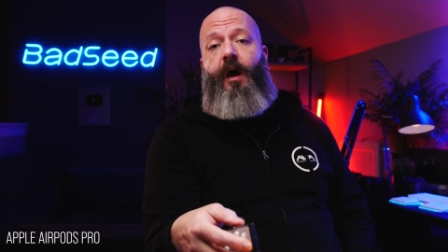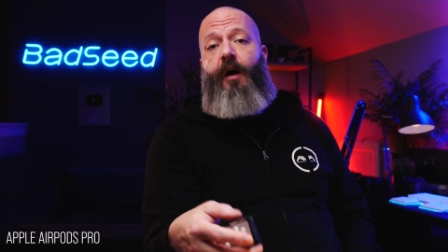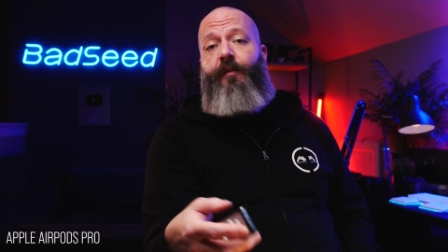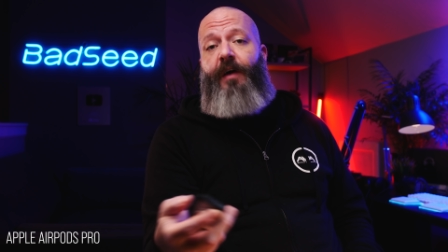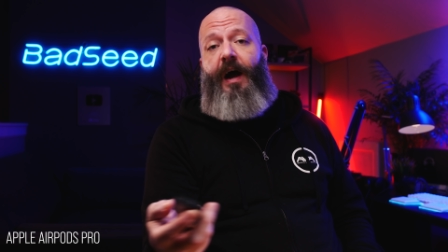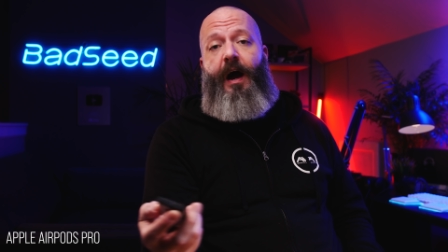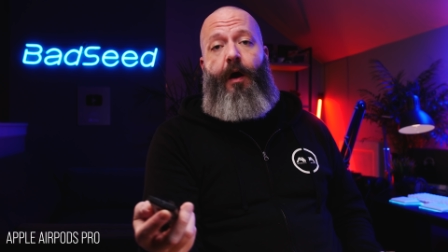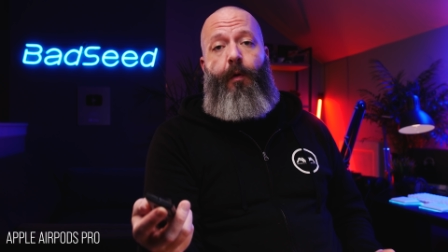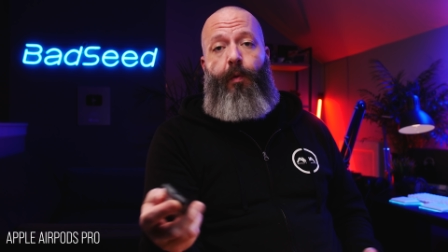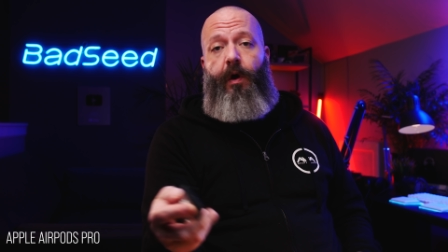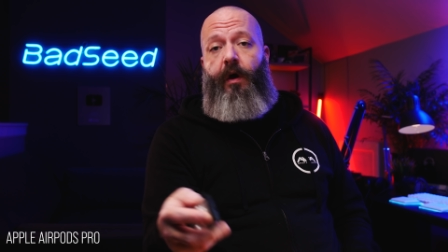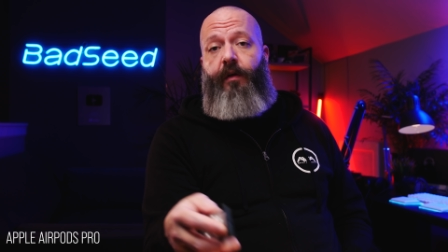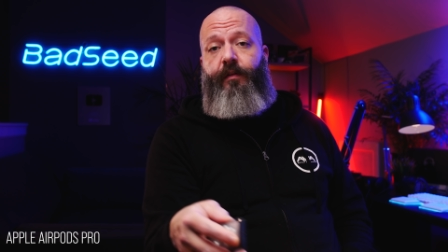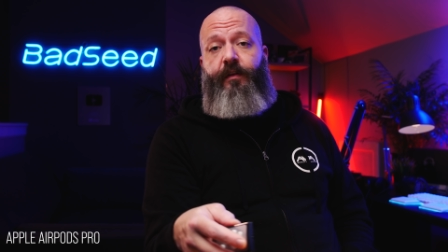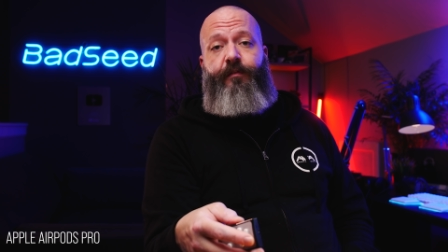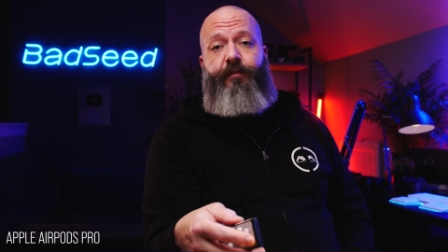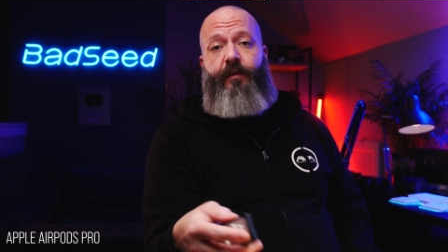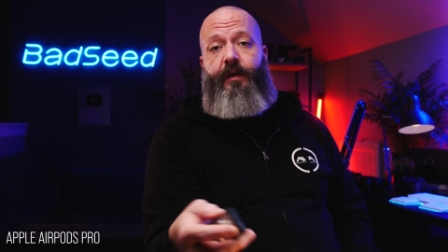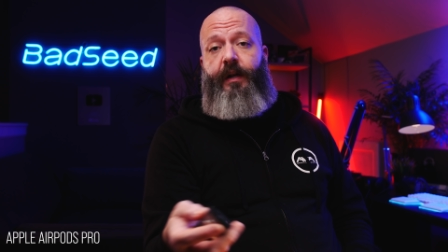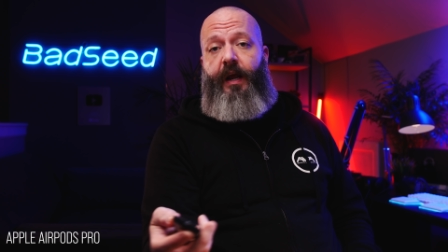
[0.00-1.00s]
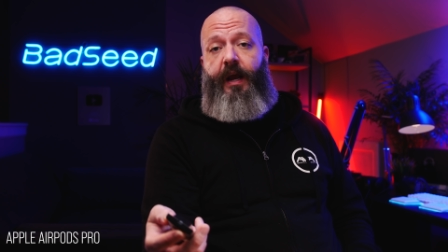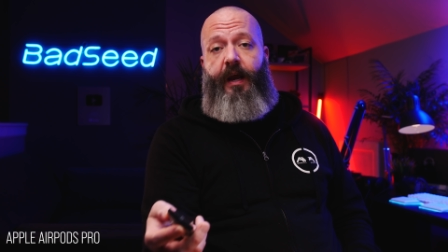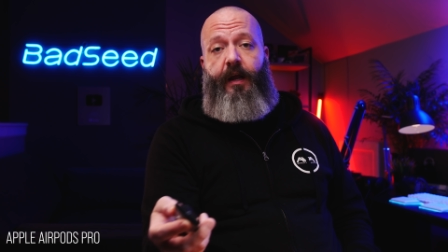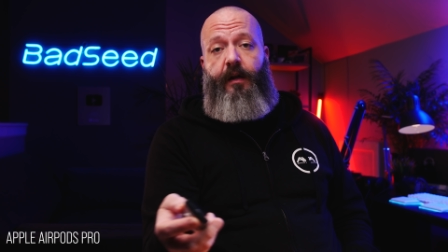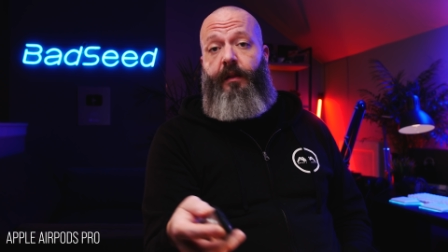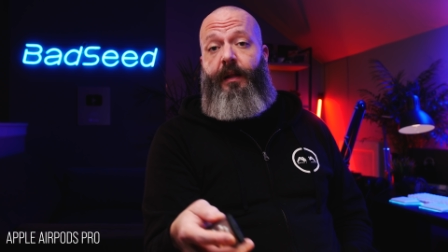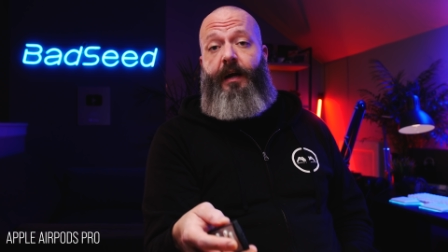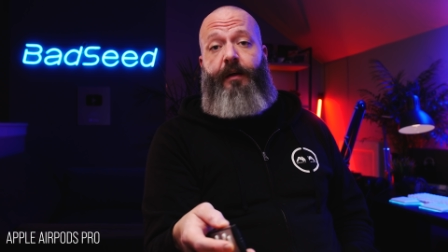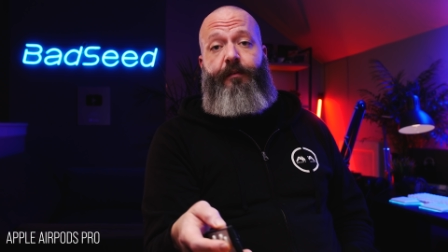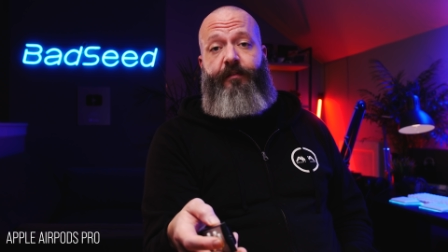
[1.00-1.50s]
of how well these are going to
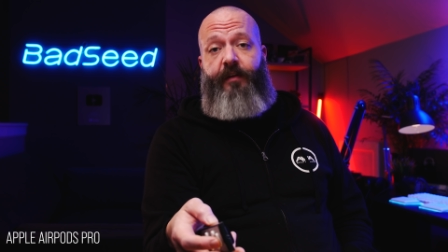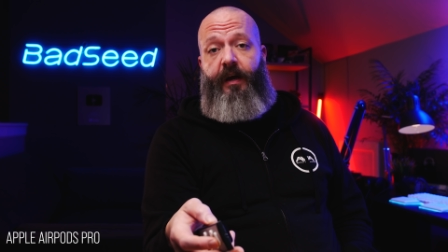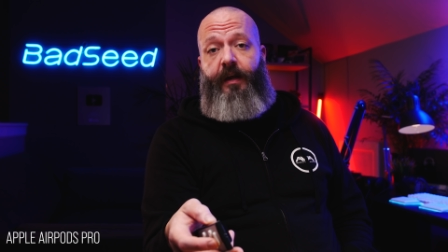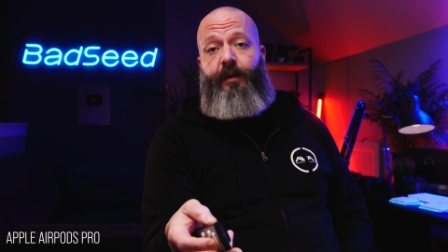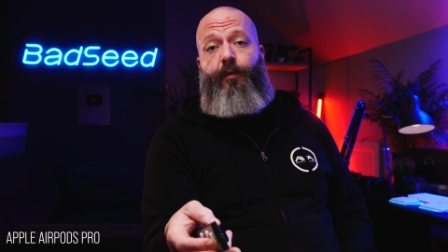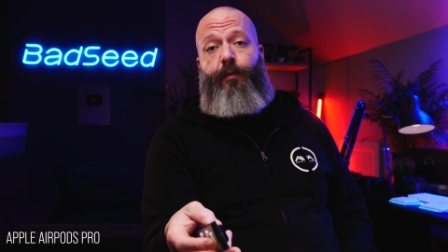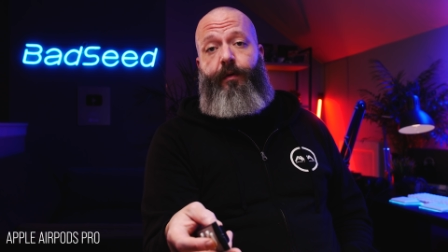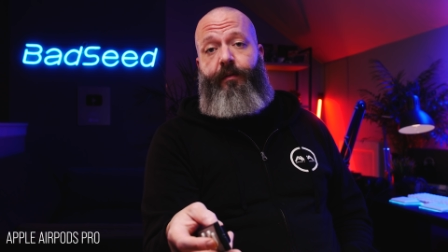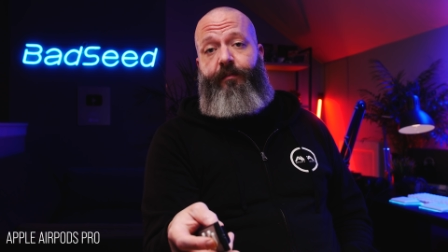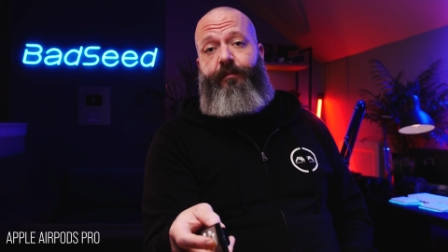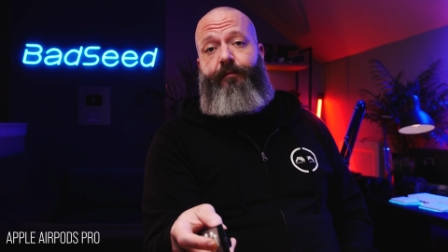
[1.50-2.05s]
handle outside noise.